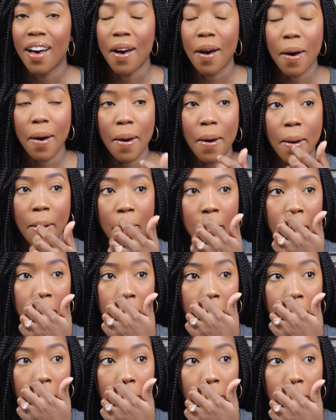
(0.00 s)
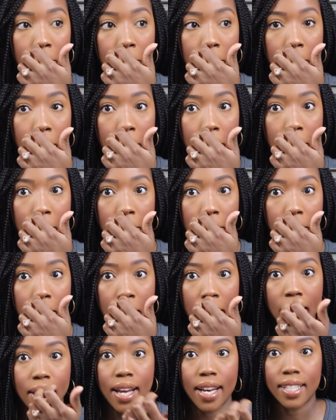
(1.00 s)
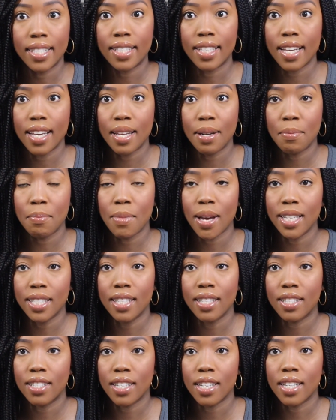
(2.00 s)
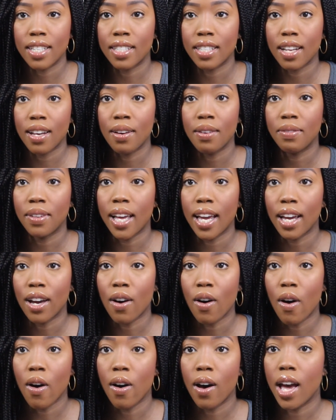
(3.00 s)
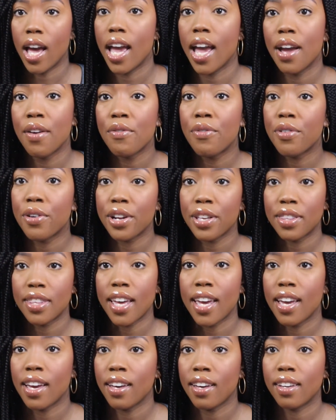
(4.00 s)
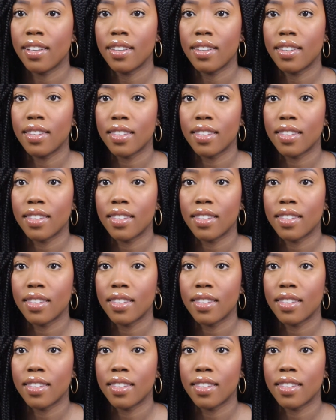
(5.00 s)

And I send messages of like everything,